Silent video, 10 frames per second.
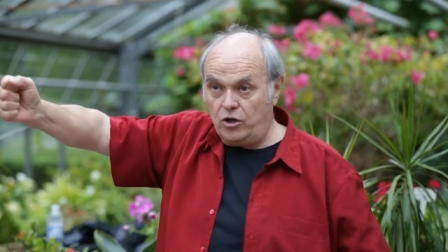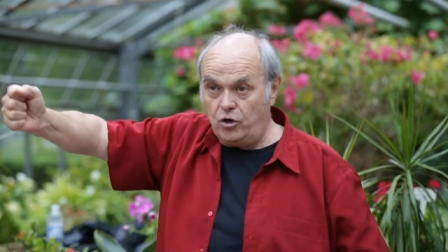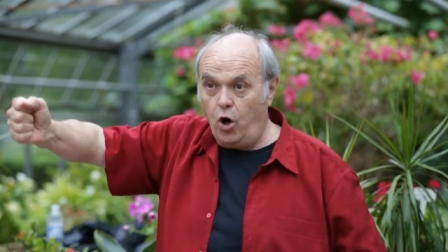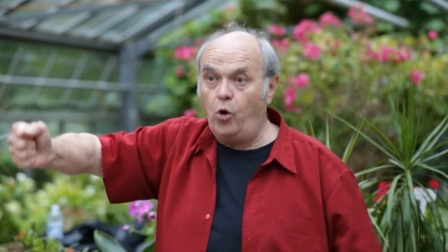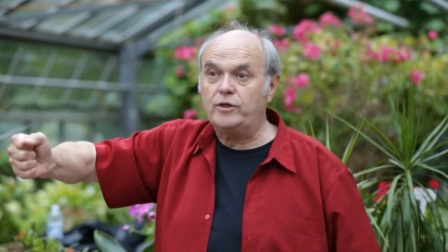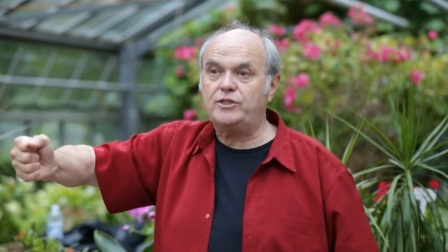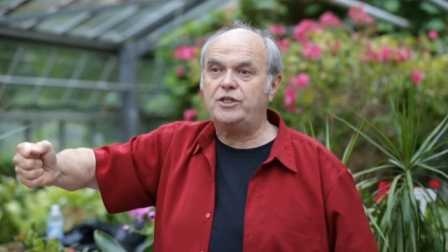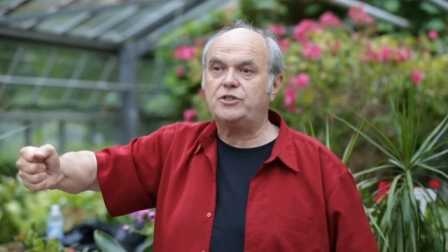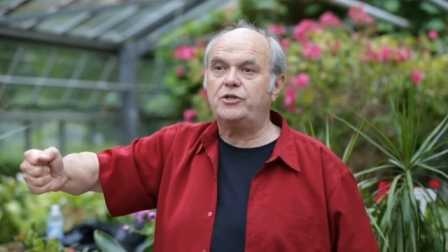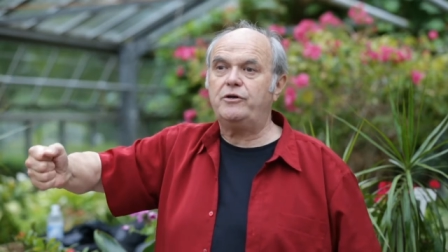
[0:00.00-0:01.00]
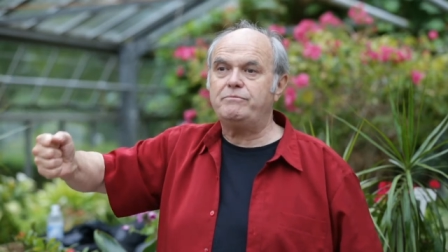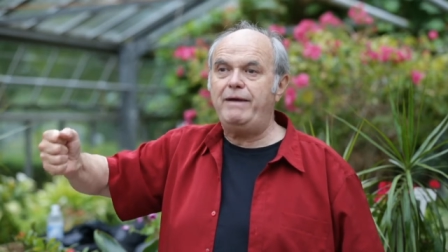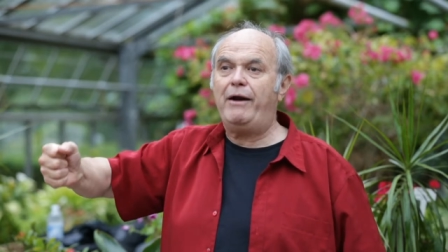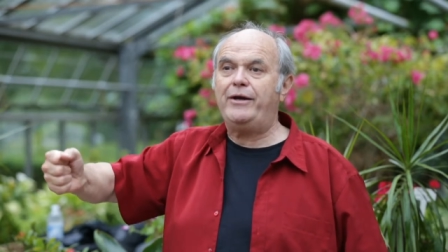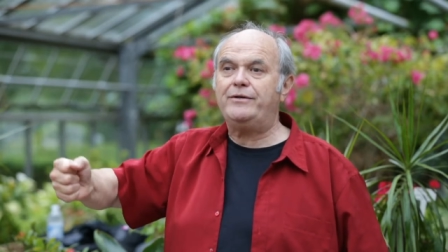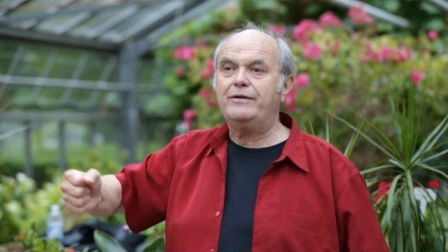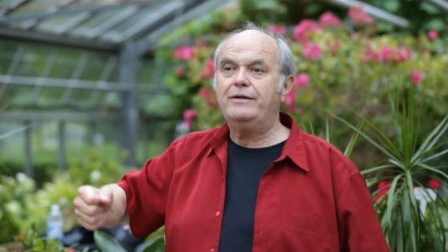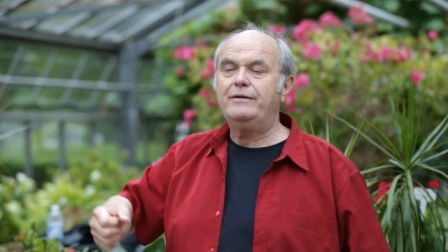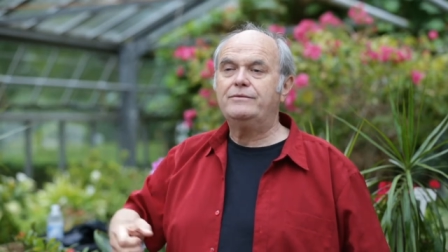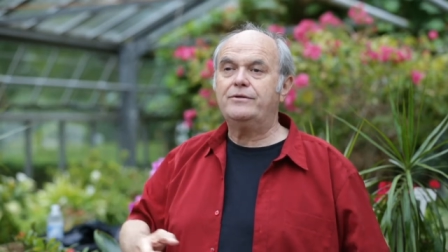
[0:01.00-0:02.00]
And her oldest sister is married
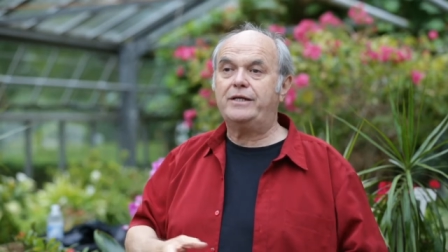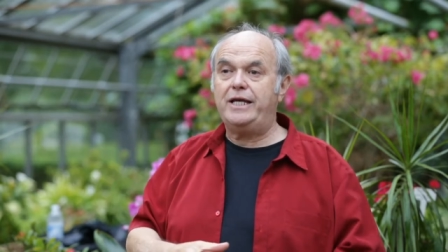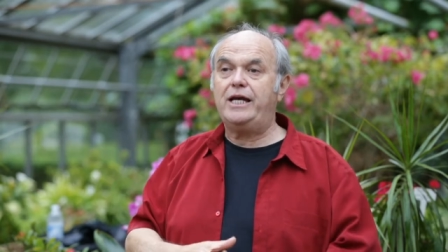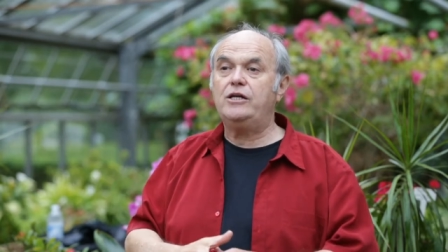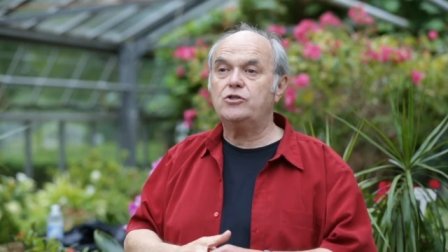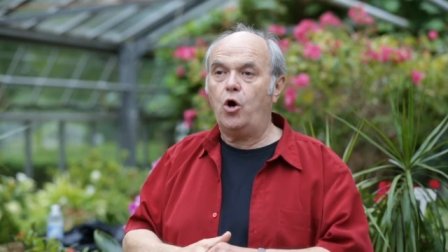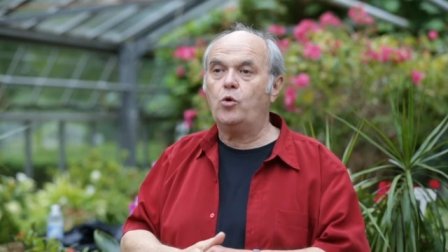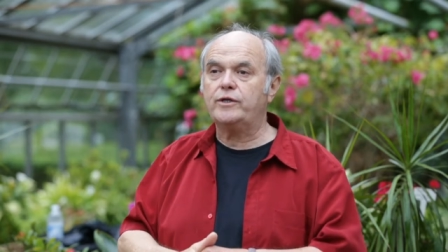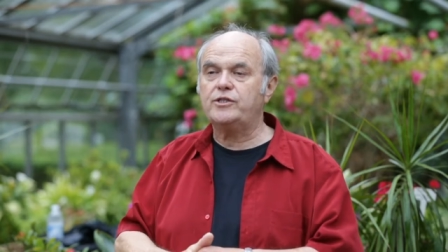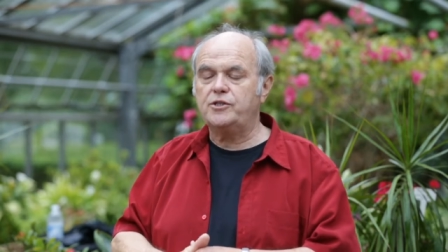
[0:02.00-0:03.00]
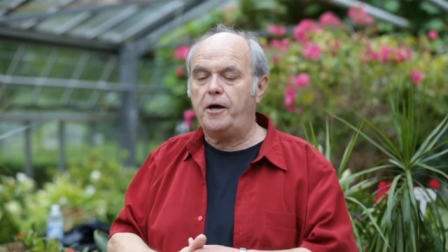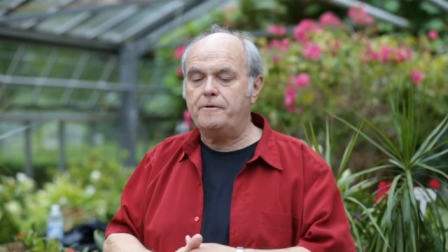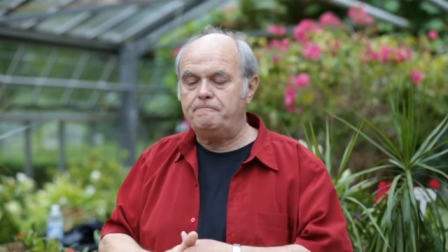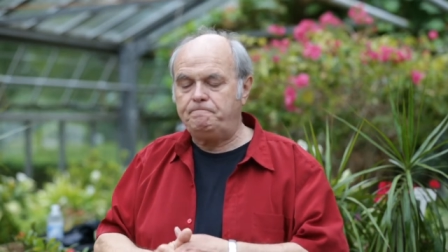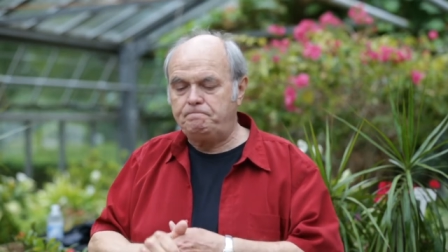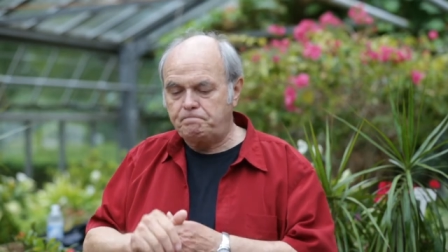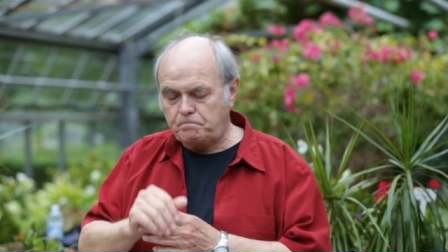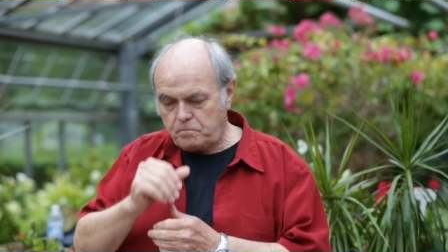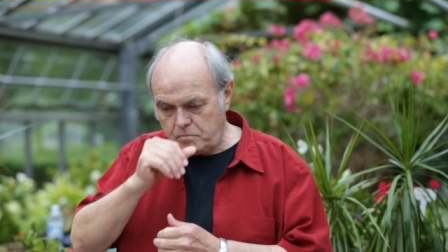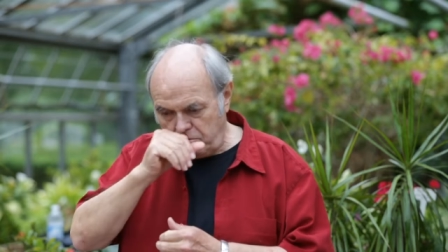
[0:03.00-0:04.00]
to the king's oldest son.
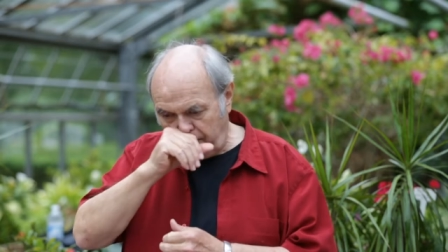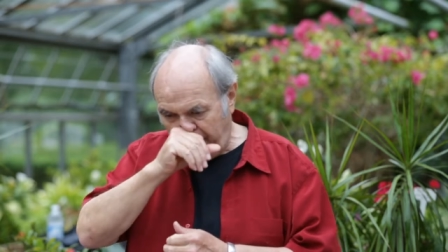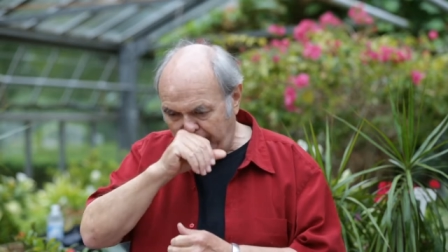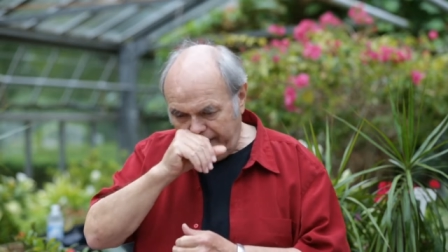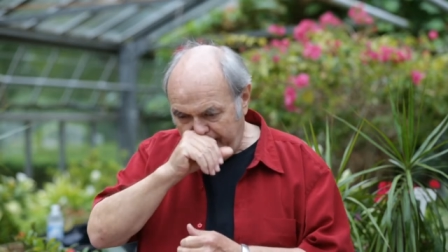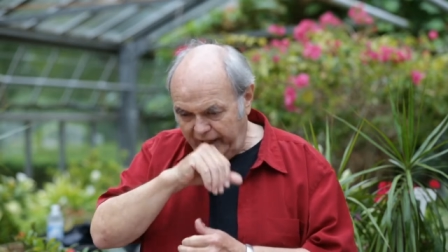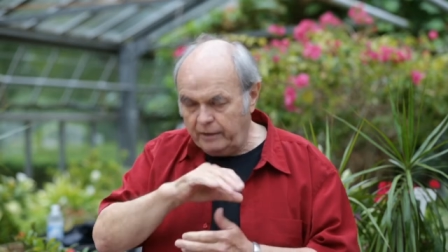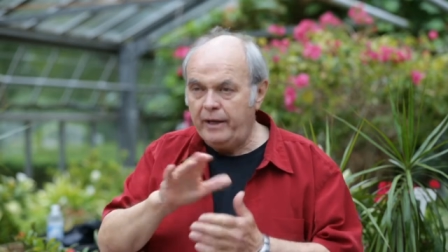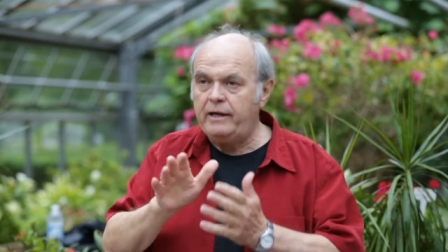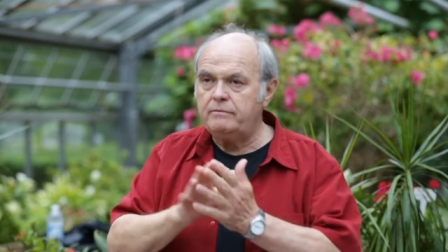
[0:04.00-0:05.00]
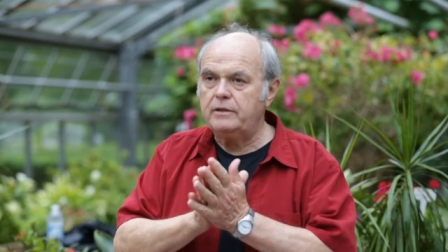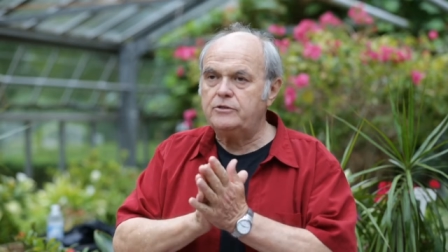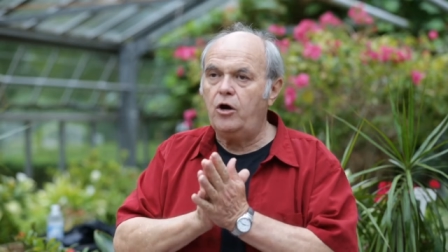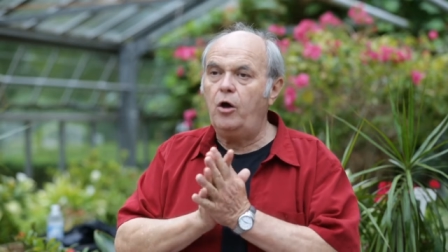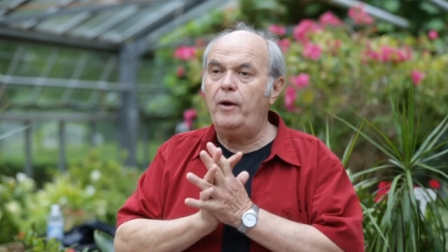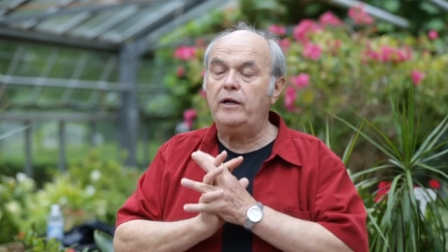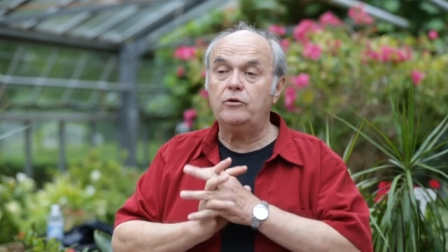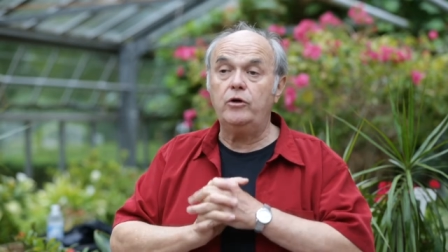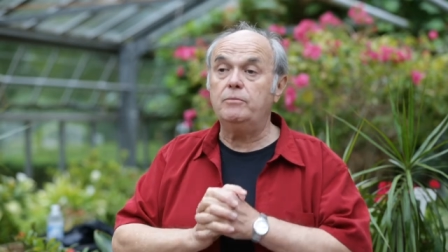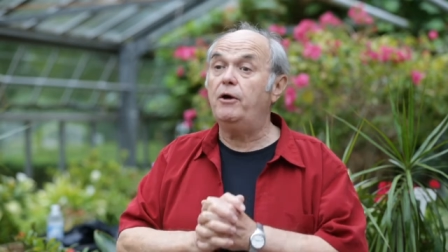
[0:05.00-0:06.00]
Anyway, that's all well
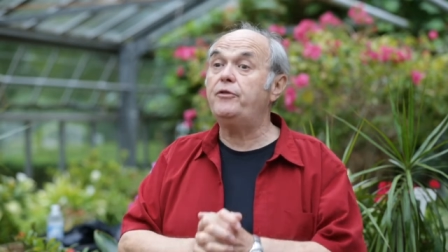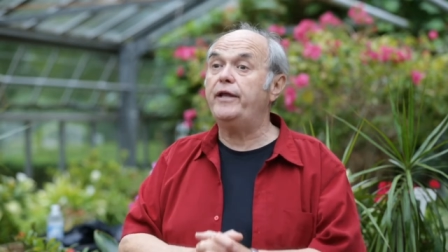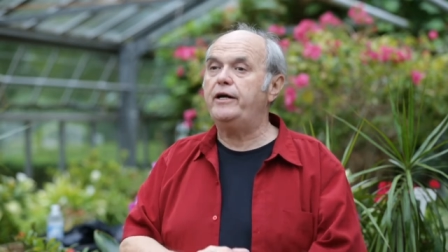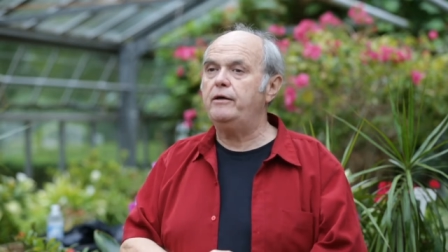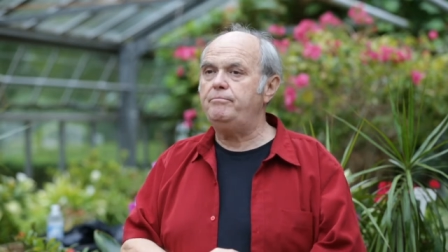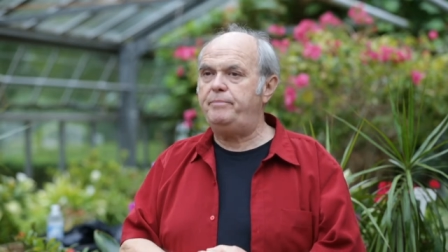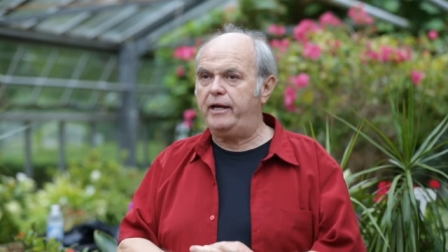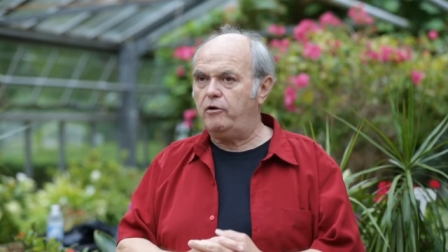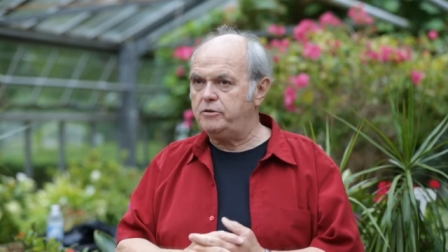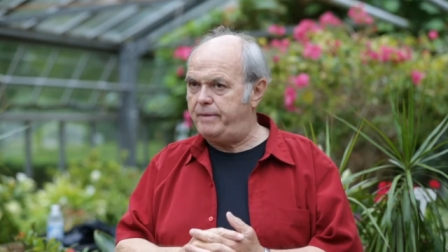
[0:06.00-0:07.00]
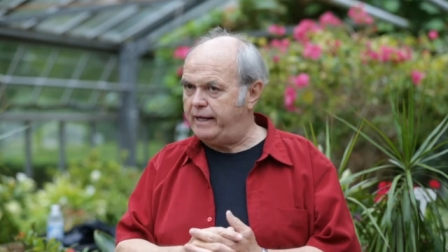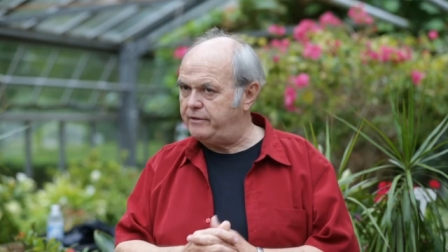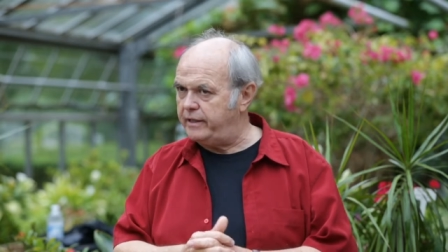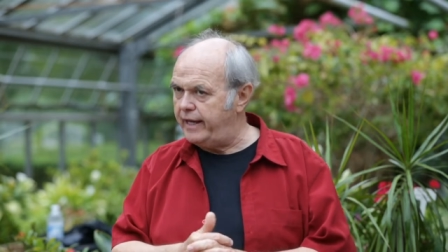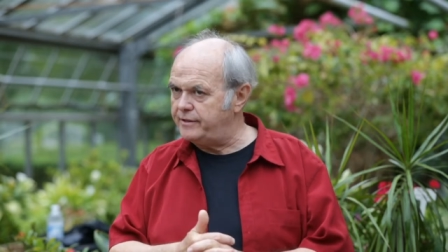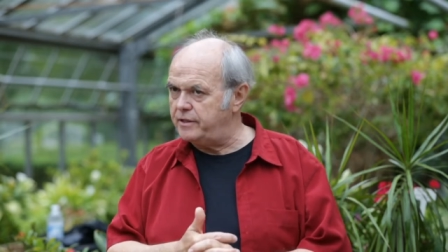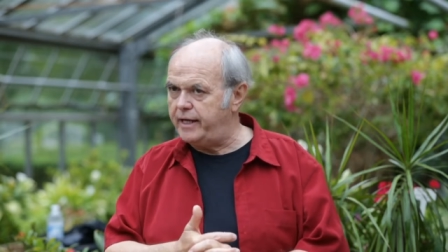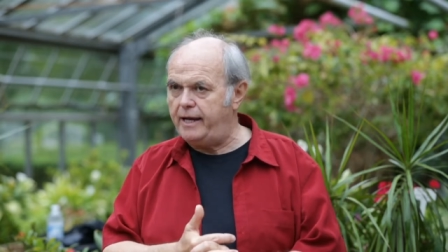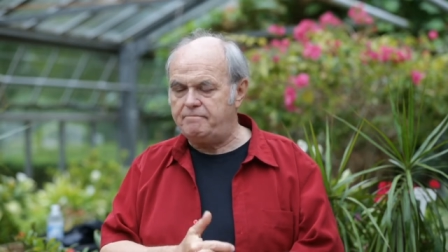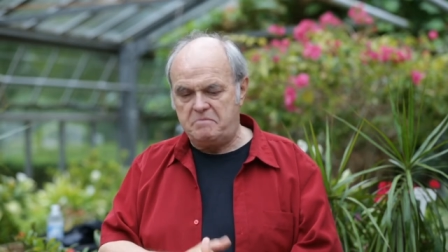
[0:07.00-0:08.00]
and good. A month later, Hank goes back to the castle
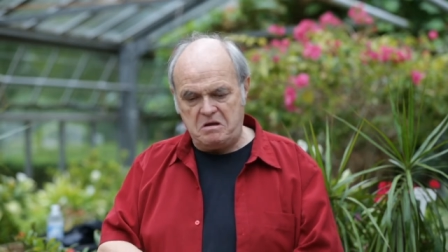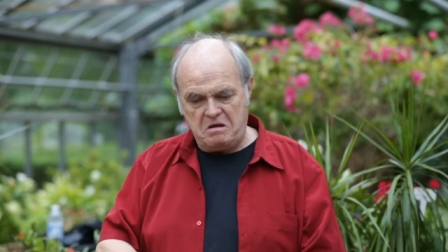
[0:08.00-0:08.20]
again.